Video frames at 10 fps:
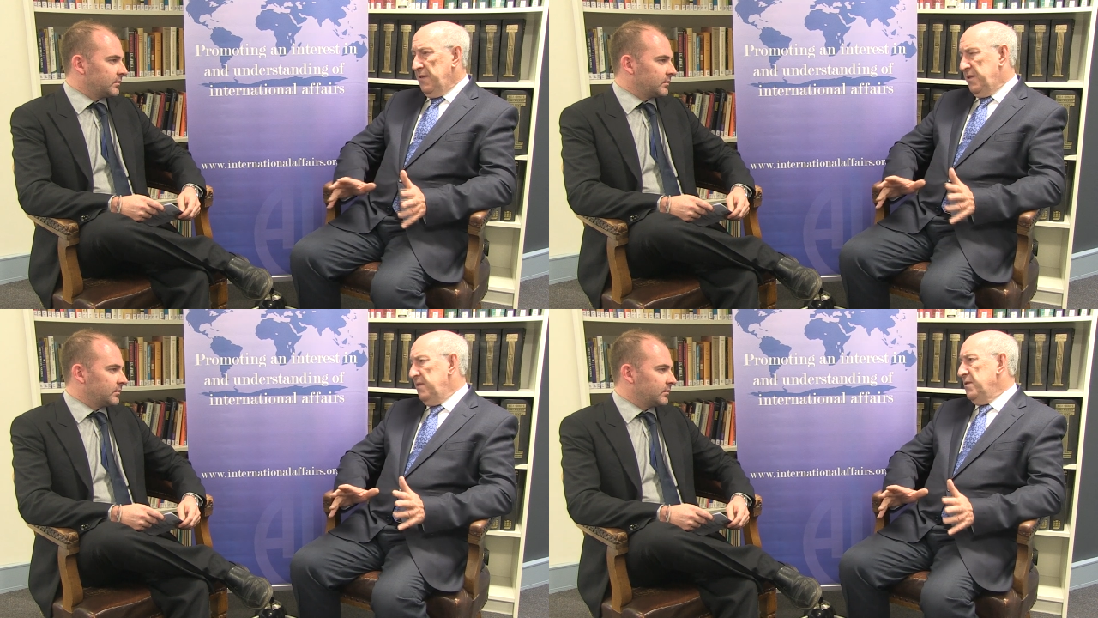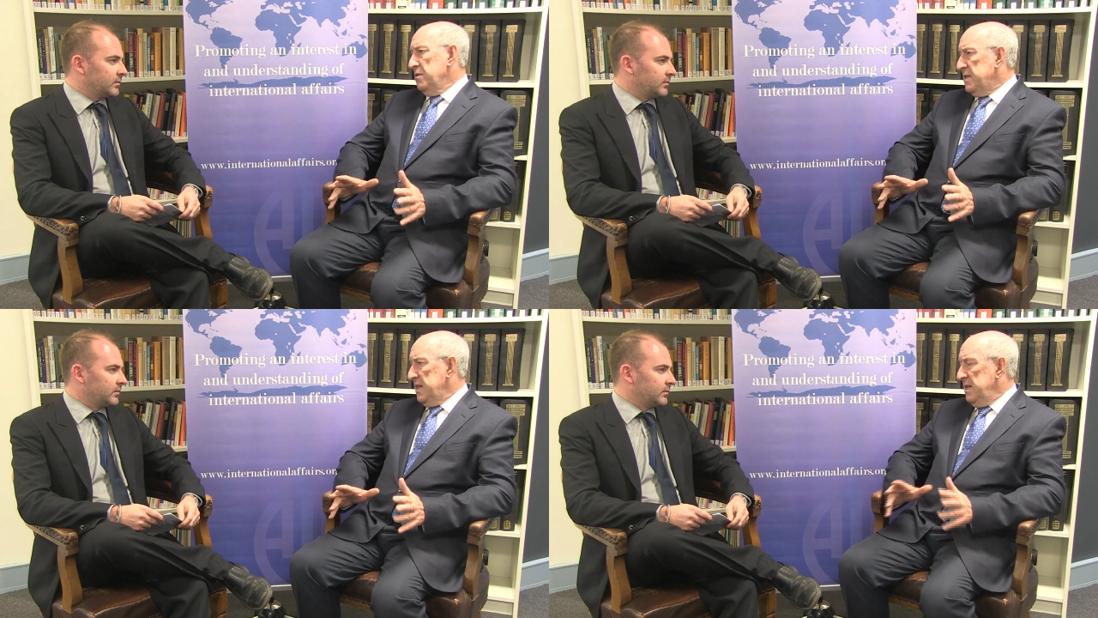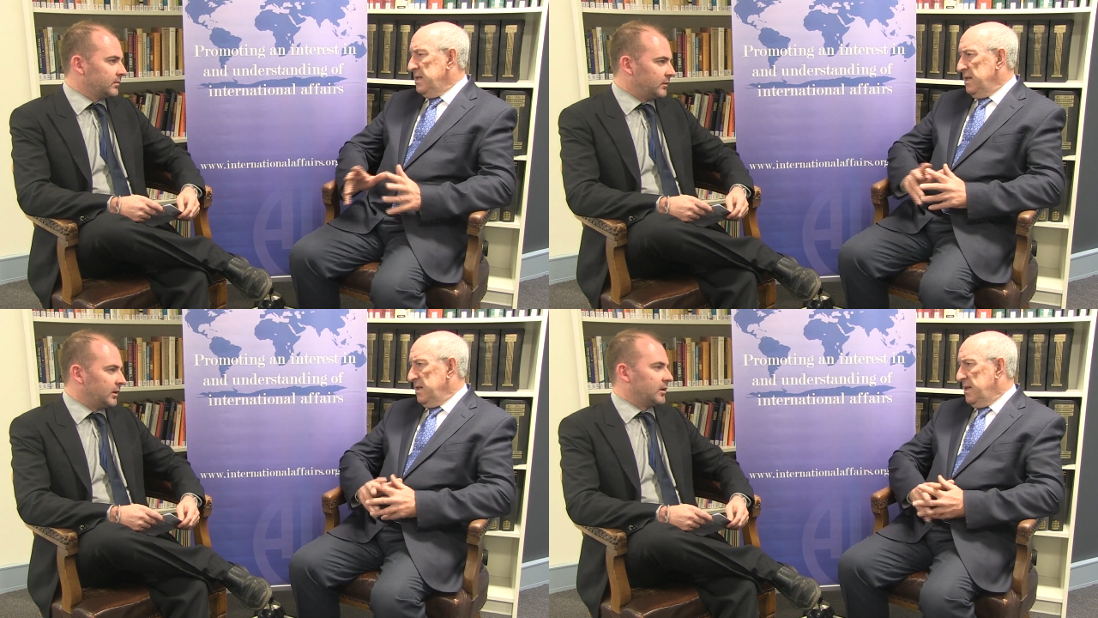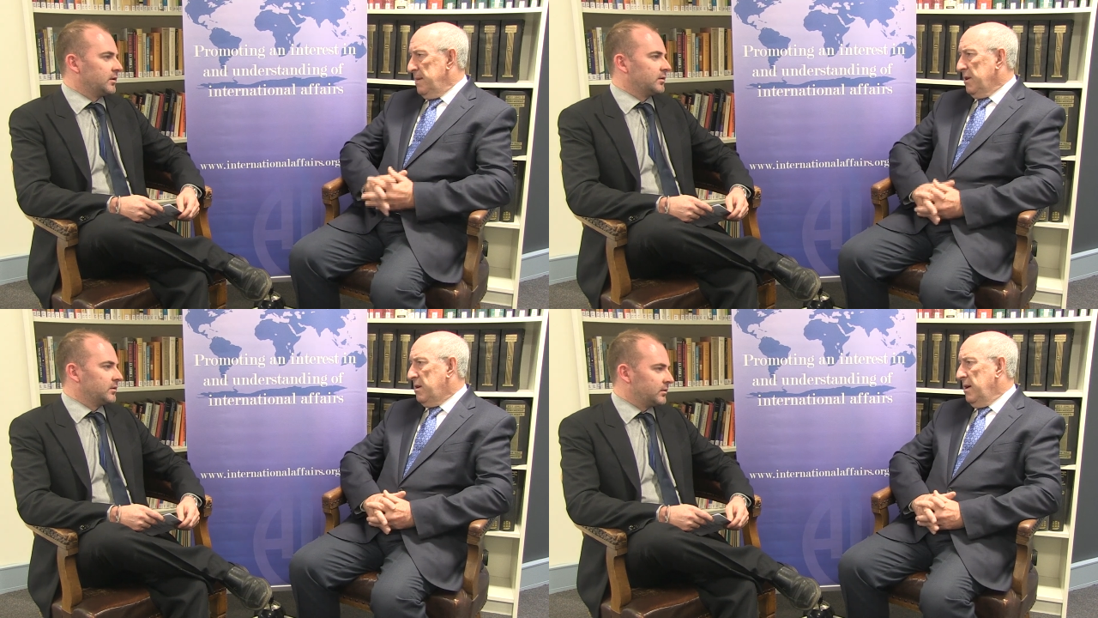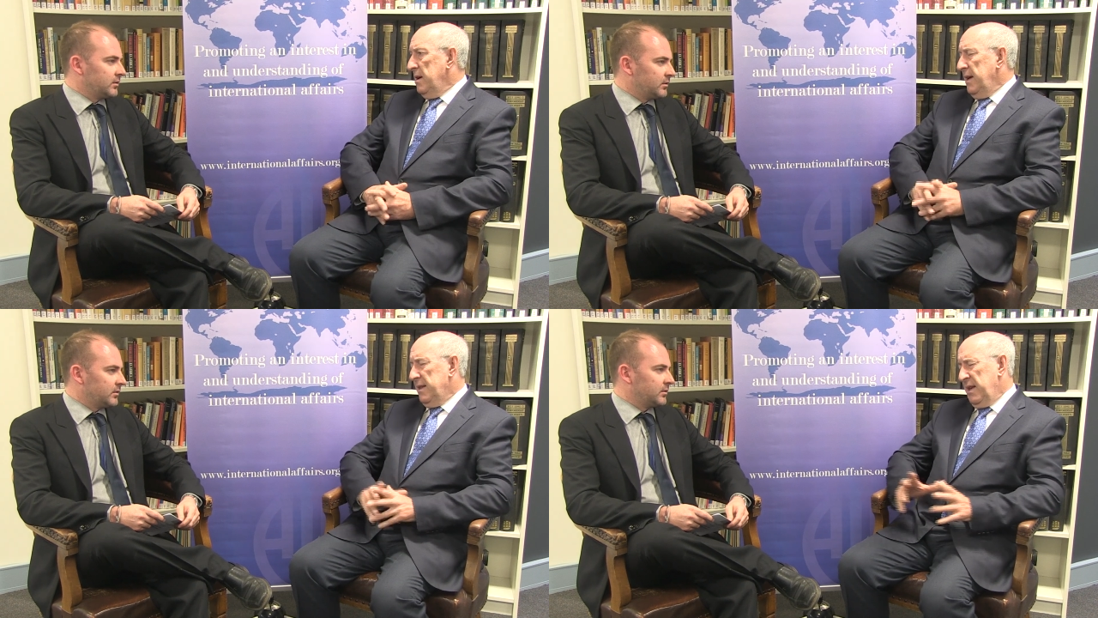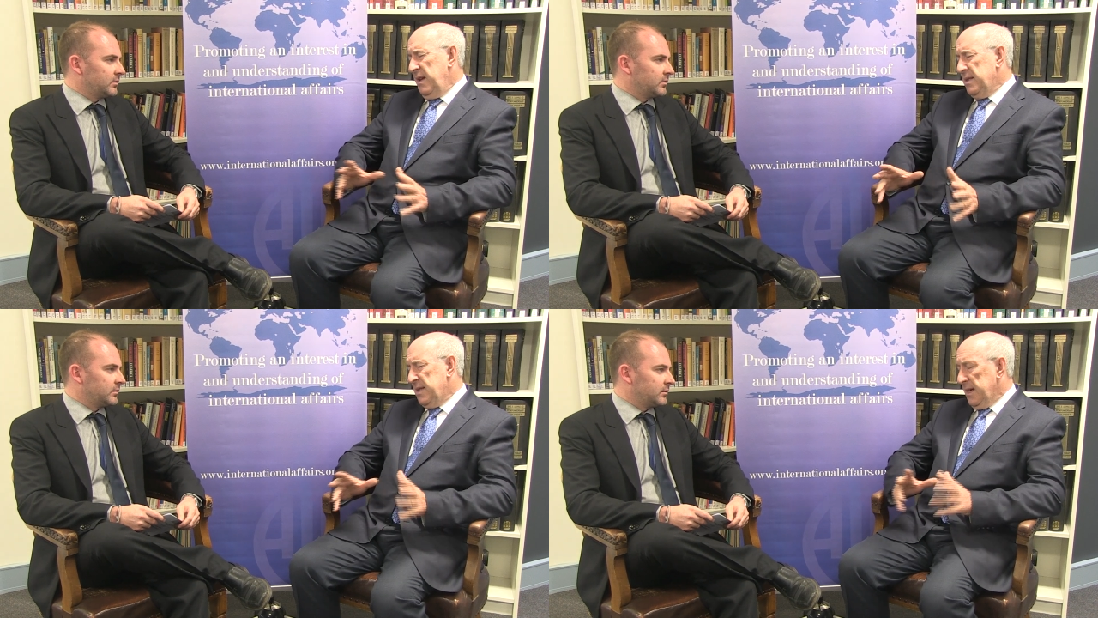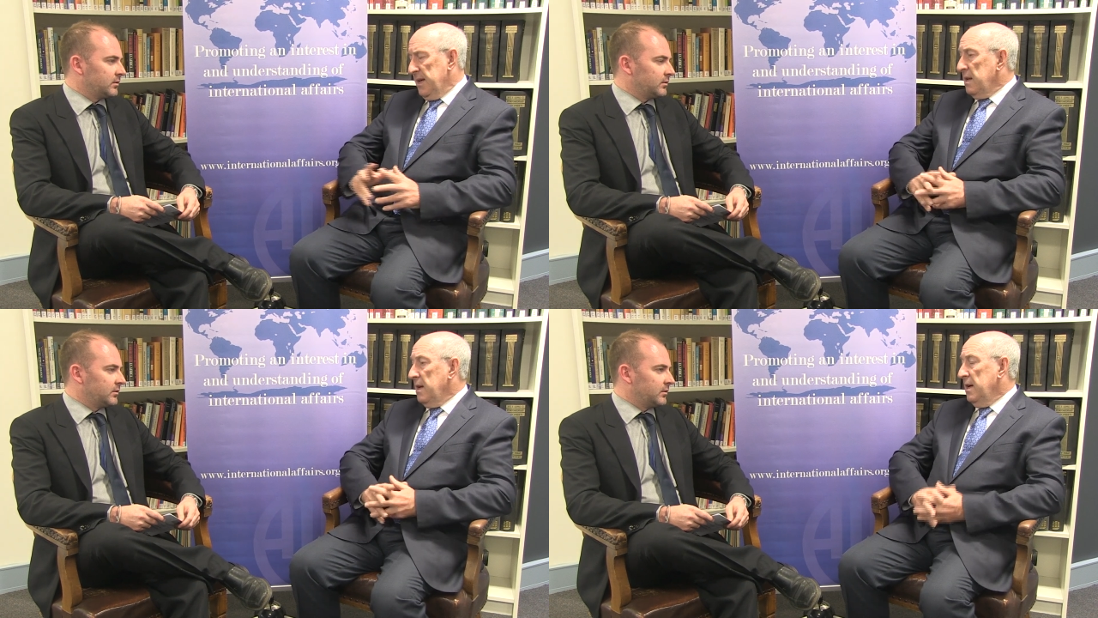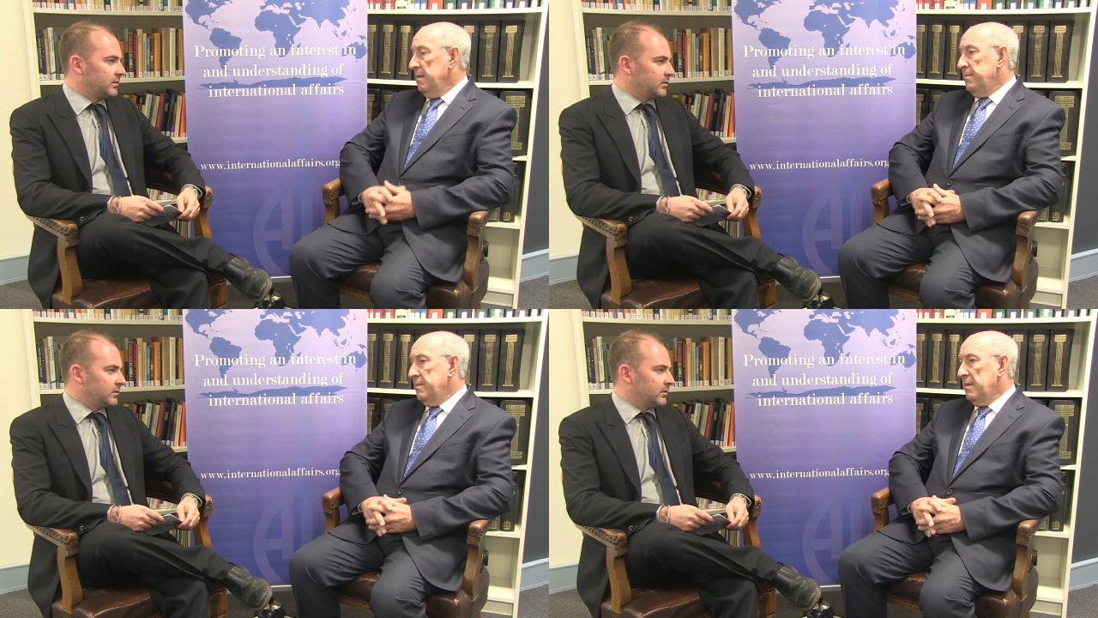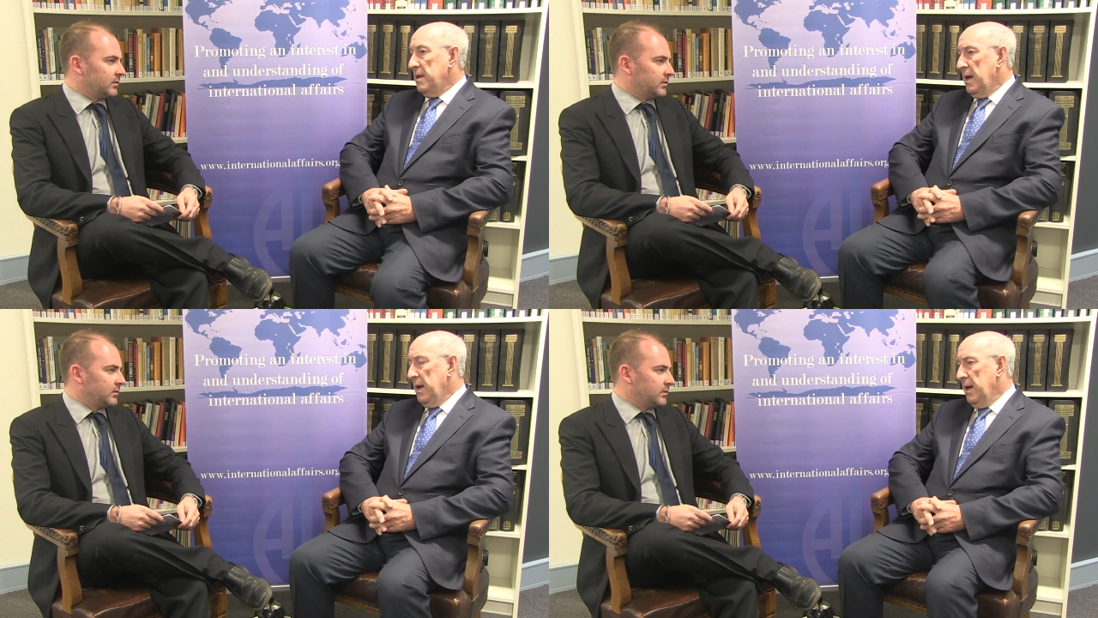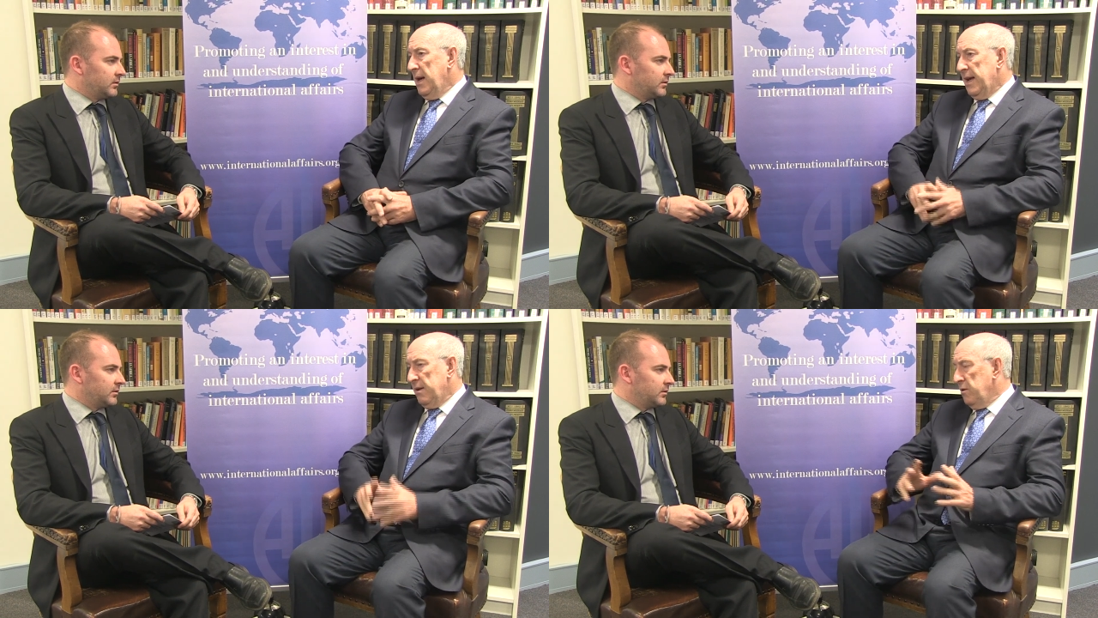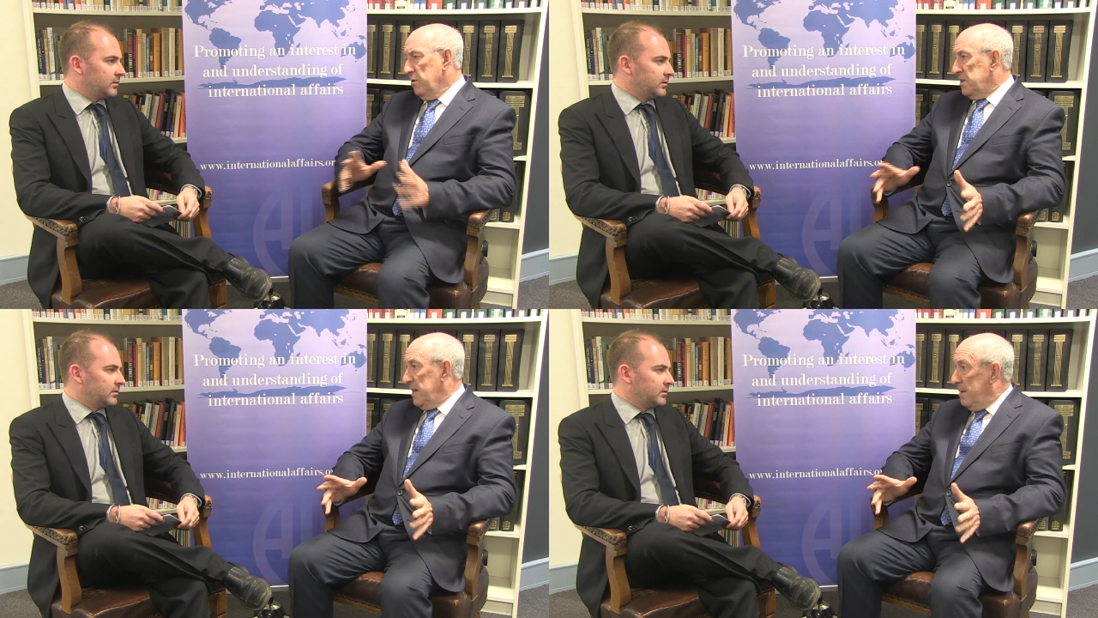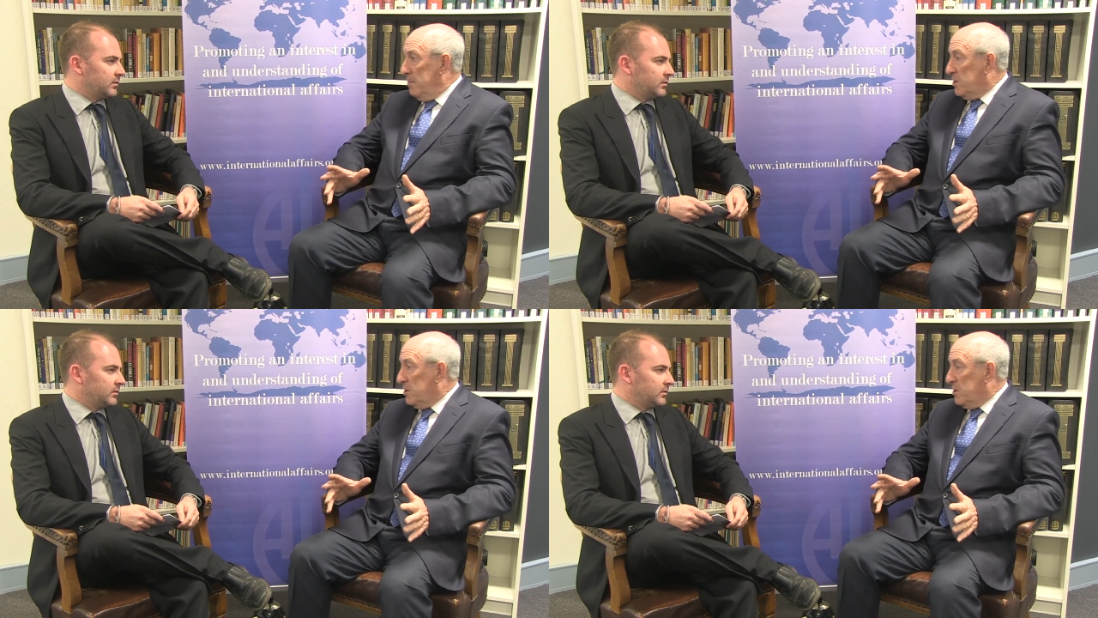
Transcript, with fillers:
Speaker 1: 54 seats in yeah. the Democrat in the Senate, um, uh, and of course their